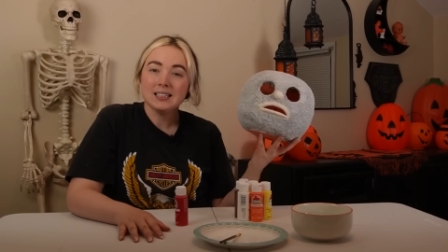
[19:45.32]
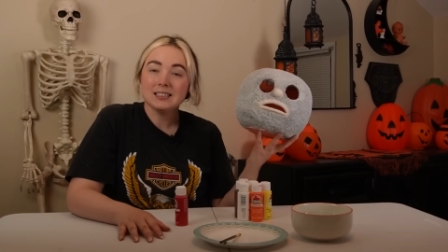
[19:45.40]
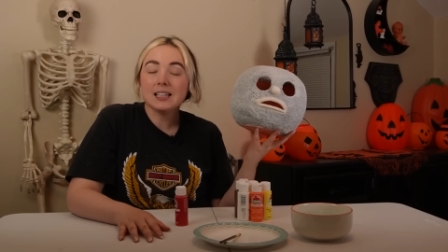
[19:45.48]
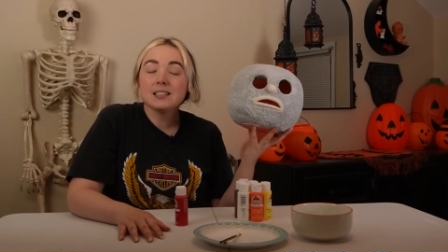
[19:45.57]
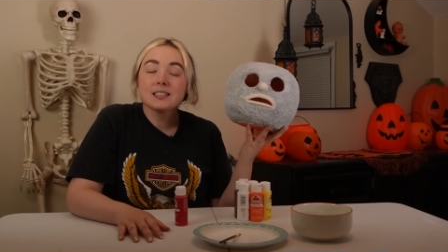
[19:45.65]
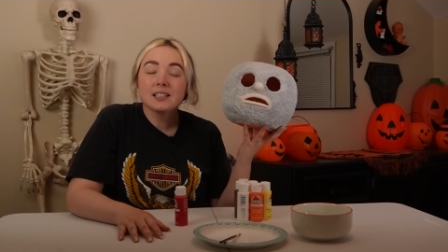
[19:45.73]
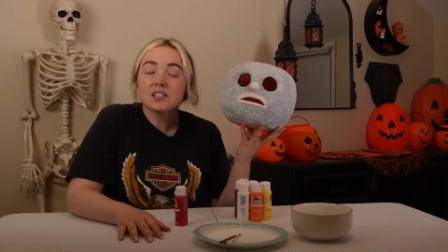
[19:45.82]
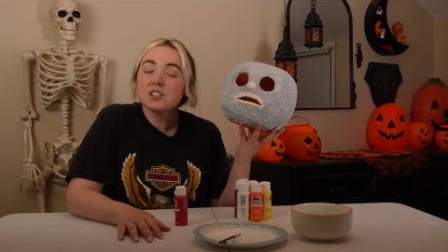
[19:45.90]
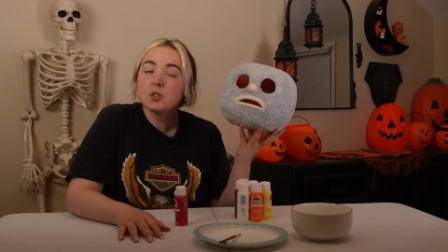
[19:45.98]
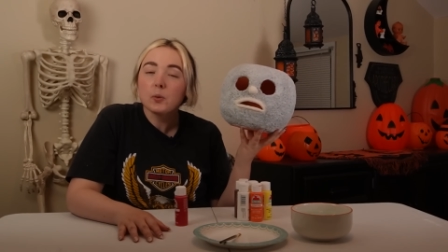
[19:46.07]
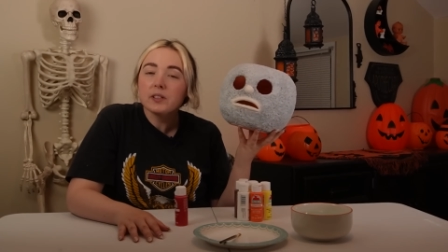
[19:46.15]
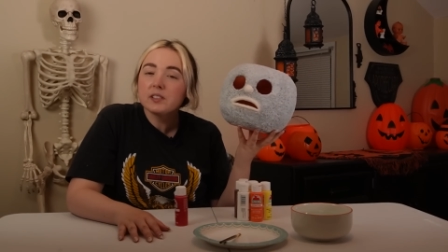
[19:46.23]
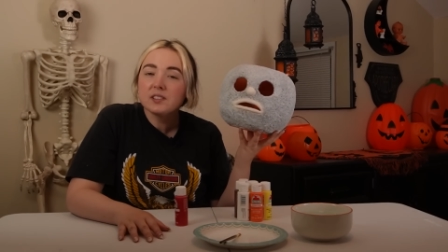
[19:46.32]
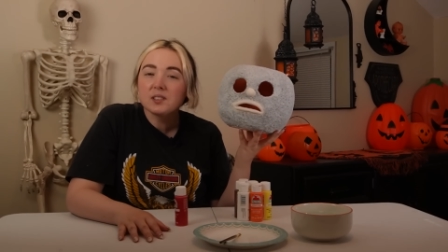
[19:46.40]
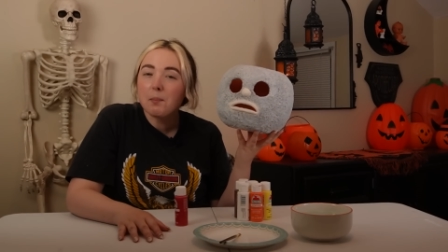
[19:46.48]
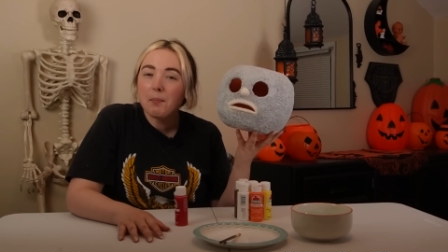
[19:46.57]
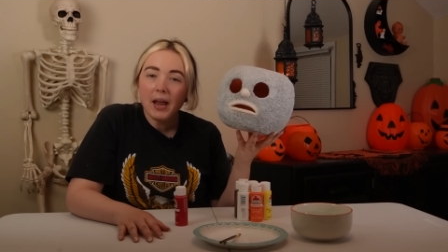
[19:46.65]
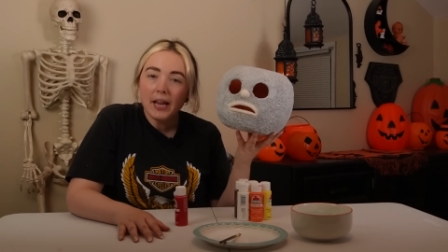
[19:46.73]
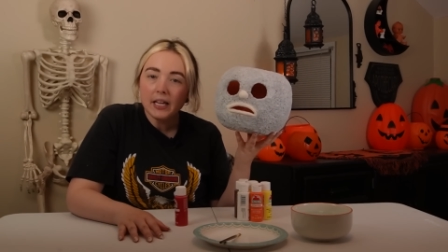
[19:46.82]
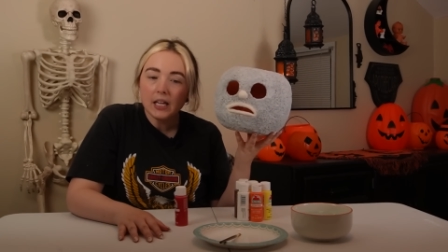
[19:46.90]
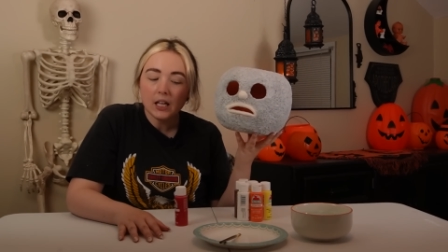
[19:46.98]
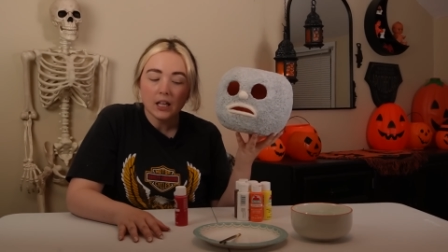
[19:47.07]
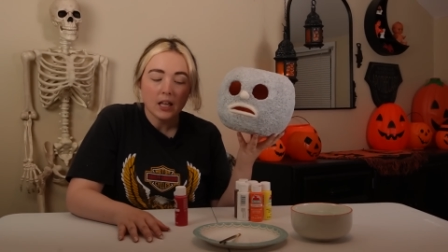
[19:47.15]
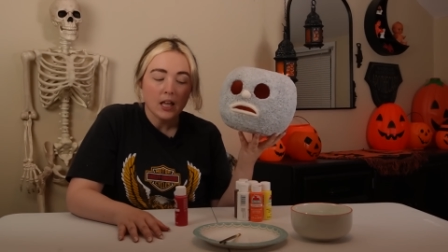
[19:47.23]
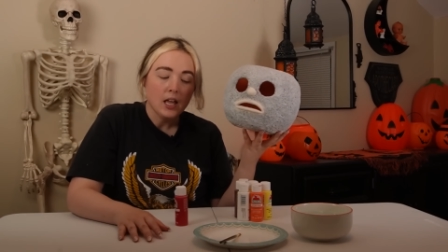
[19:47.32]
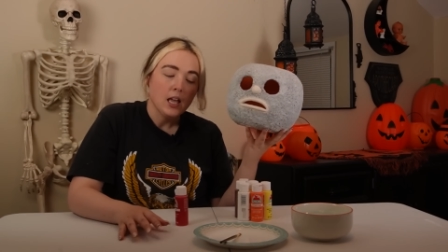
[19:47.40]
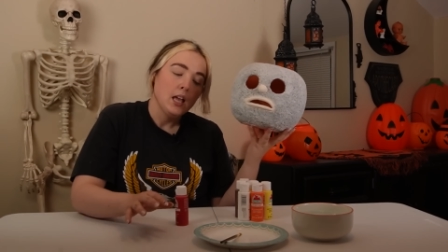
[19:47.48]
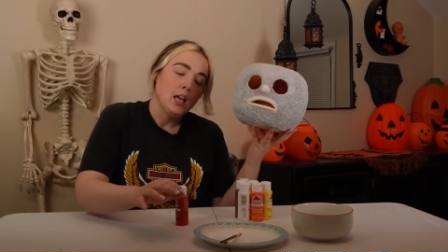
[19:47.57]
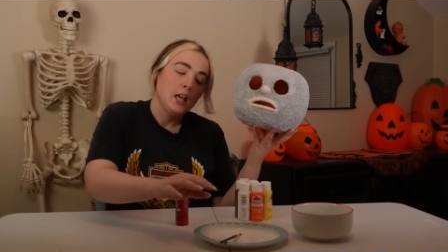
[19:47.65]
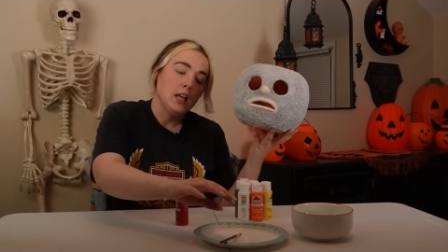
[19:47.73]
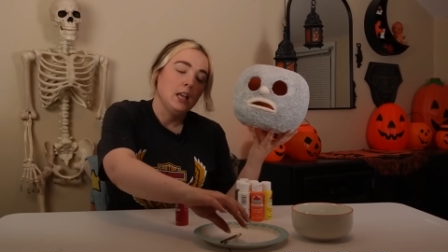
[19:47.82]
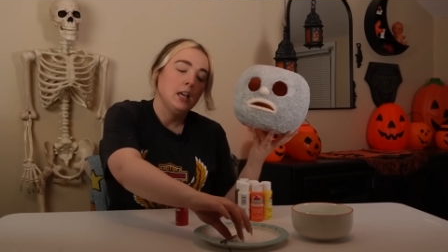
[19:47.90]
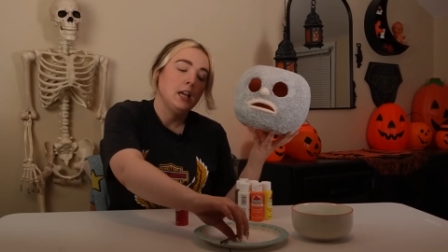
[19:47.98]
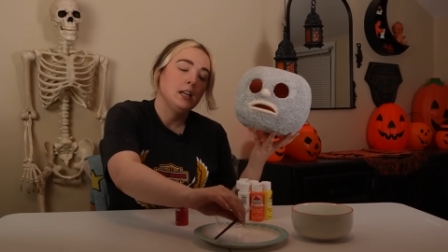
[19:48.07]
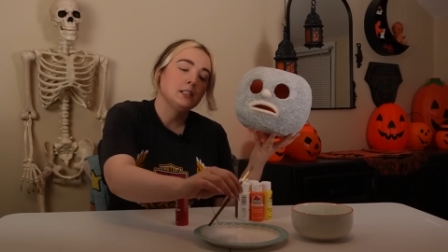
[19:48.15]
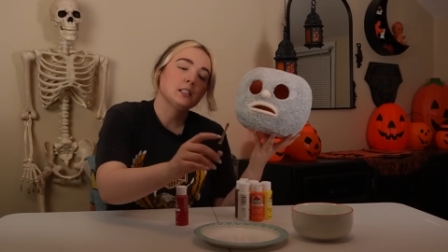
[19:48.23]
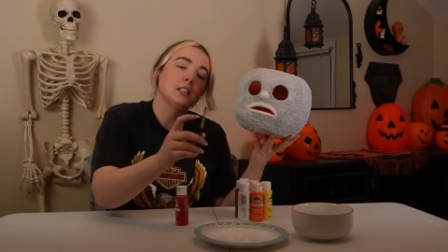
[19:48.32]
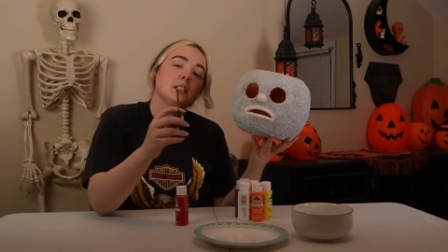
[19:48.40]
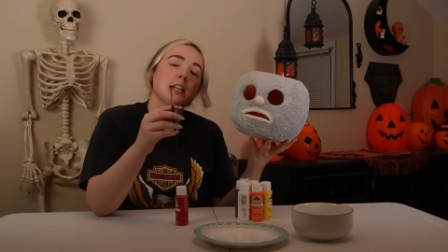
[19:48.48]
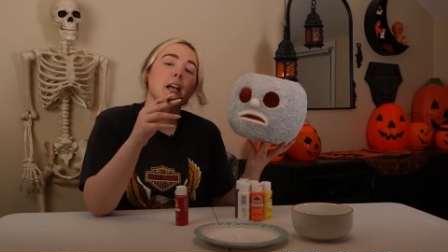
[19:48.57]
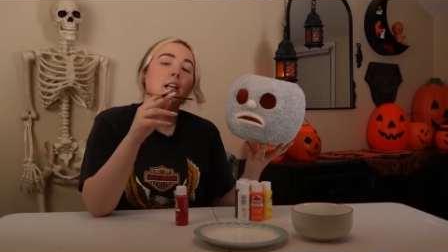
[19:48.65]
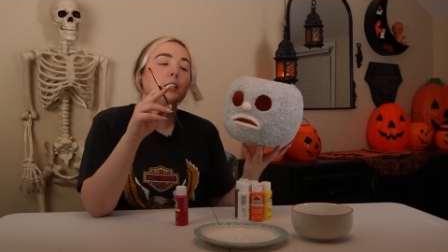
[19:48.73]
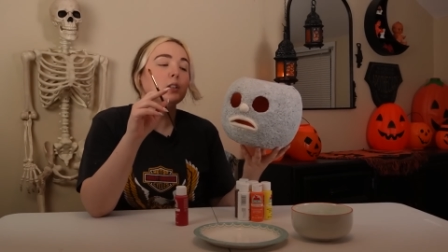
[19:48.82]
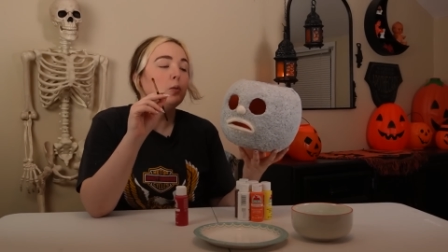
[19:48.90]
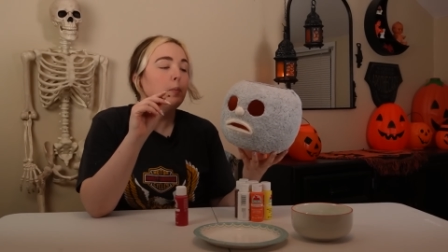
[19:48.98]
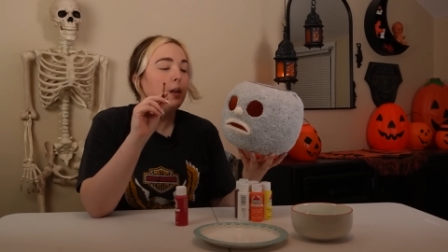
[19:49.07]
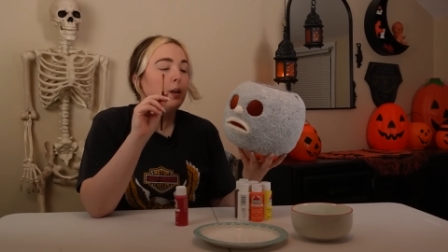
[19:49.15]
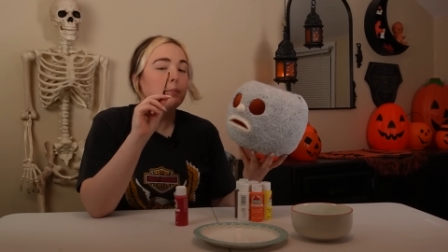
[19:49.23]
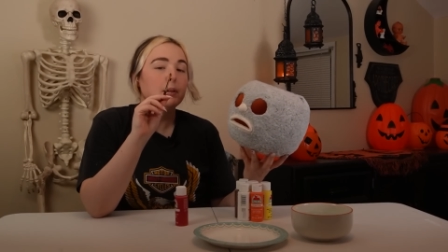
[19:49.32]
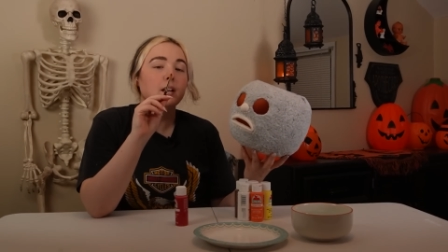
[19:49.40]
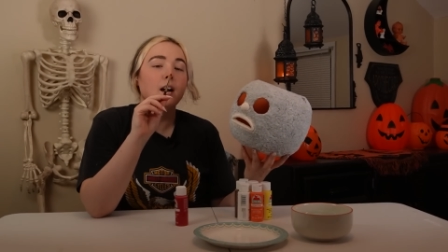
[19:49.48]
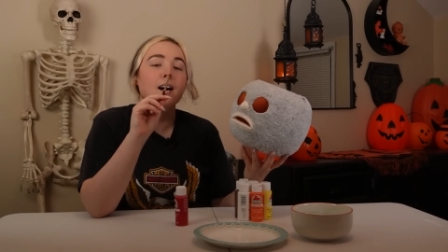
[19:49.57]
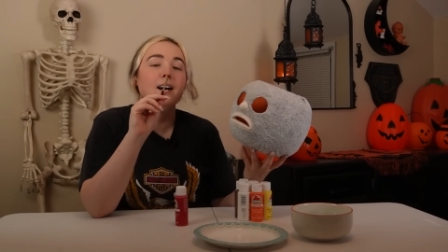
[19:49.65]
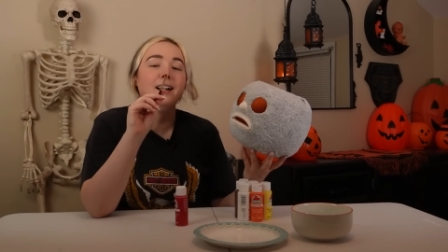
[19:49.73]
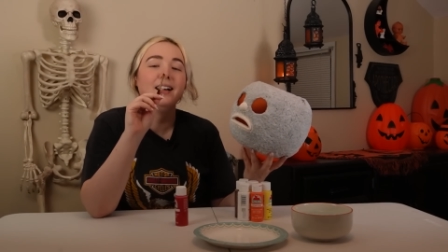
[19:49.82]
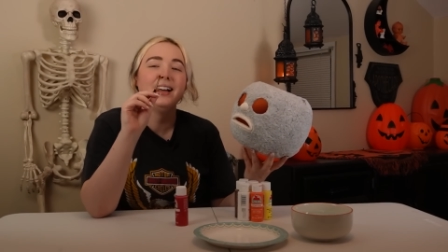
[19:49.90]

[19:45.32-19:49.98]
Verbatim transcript: Let's get to squeezing some paint. It's going to take a little bit because